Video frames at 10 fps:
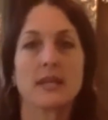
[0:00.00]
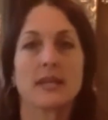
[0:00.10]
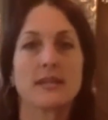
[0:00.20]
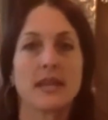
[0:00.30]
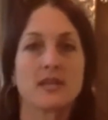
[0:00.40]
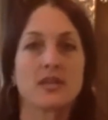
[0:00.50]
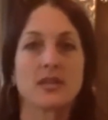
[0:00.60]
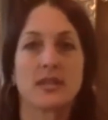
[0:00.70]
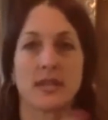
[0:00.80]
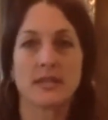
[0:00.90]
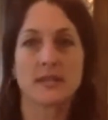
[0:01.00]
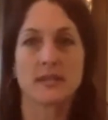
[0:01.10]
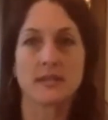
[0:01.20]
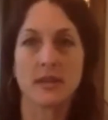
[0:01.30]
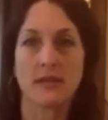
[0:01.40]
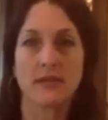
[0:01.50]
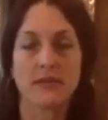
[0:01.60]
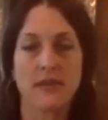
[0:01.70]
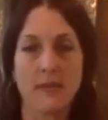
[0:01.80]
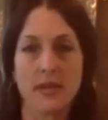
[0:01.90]
these ancient dances of the
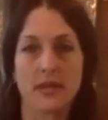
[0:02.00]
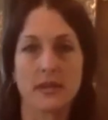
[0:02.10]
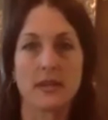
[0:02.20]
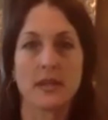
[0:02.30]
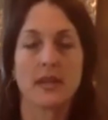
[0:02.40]
feminine